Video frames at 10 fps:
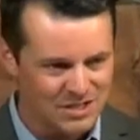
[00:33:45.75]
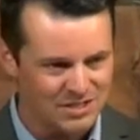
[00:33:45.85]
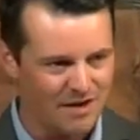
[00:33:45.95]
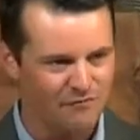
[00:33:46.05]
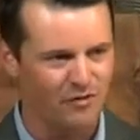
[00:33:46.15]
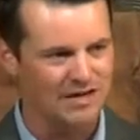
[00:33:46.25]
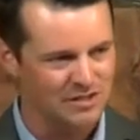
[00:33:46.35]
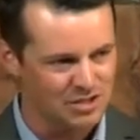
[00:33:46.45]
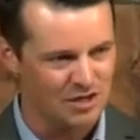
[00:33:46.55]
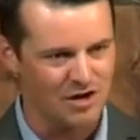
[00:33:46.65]

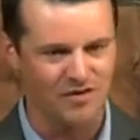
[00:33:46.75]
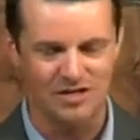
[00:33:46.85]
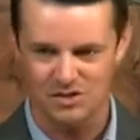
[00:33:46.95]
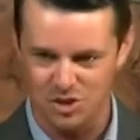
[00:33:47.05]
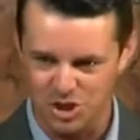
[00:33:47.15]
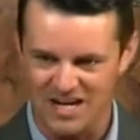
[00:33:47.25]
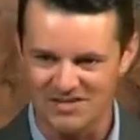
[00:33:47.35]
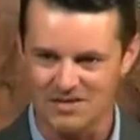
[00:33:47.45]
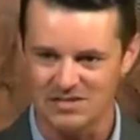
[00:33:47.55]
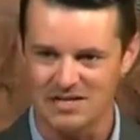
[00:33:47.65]
suffering servant,
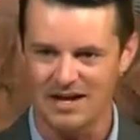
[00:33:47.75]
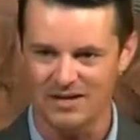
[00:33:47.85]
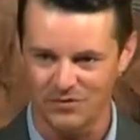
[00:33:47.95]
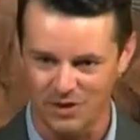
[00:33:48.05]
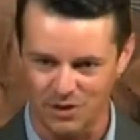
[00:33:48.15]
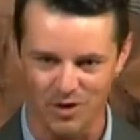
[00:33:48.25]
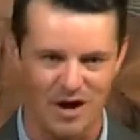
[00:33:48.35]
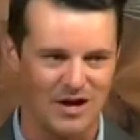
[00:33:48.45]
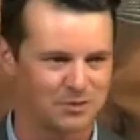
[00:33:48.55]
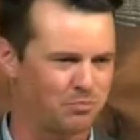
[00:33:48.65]
Jesus dying on the
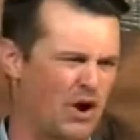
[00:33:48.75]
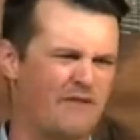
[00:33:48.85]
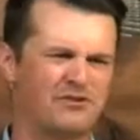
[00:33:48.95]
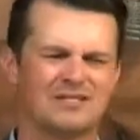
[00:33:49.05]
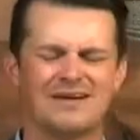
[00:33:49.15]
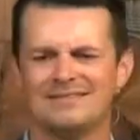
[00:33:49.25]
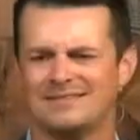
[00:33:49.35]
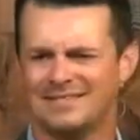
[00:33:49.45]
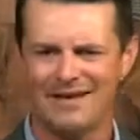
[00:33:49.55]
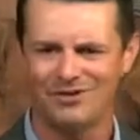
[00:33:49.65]
cross, prophesied
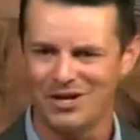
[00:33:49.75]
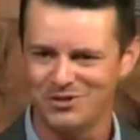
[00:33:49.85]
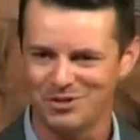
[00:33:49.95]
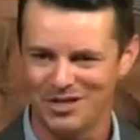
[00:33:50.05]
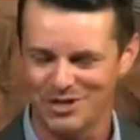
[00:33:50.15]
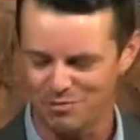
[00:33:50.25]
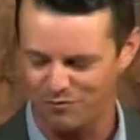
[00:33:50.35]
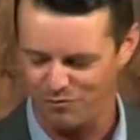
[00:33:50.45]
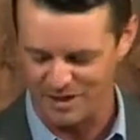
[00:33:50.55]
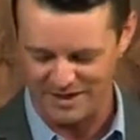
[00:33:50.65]
700 years
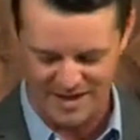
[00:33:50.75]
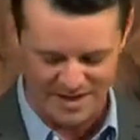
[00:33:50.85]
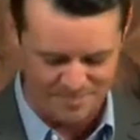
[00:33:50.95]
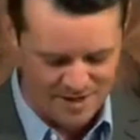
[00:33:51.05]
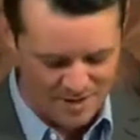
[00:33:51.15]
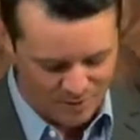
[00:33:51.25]
before he came.